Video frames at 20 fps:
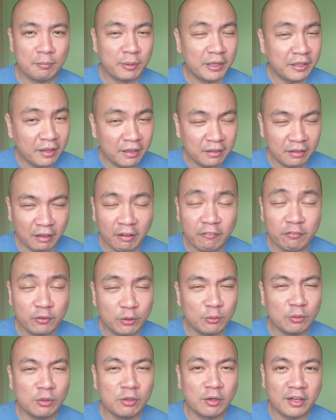But again, if
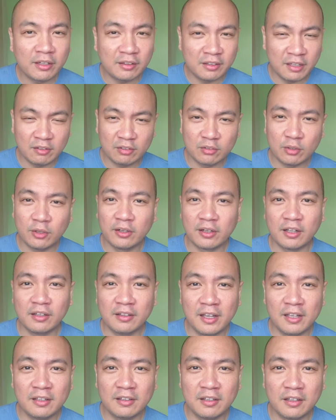you look at the
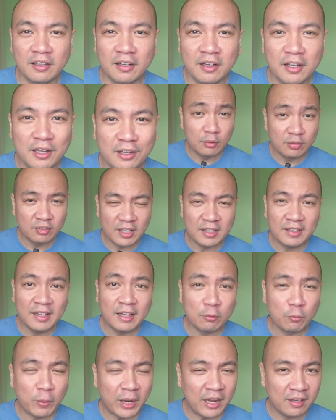historical data, you see
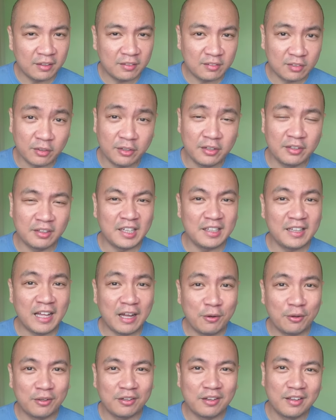that while it's currently
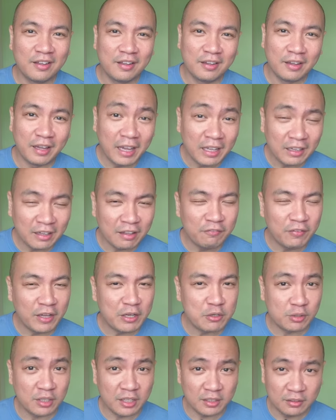down, it
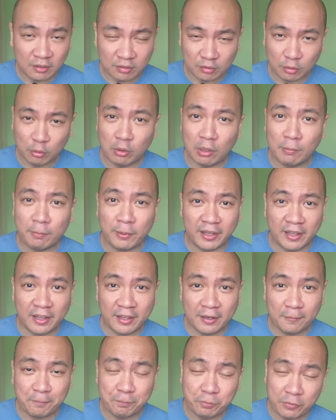eventually does go up
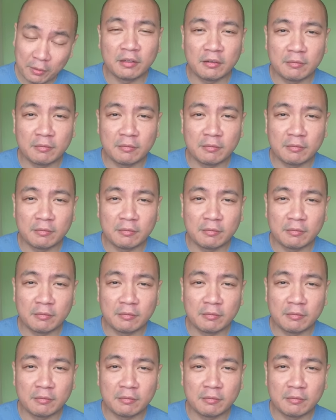again.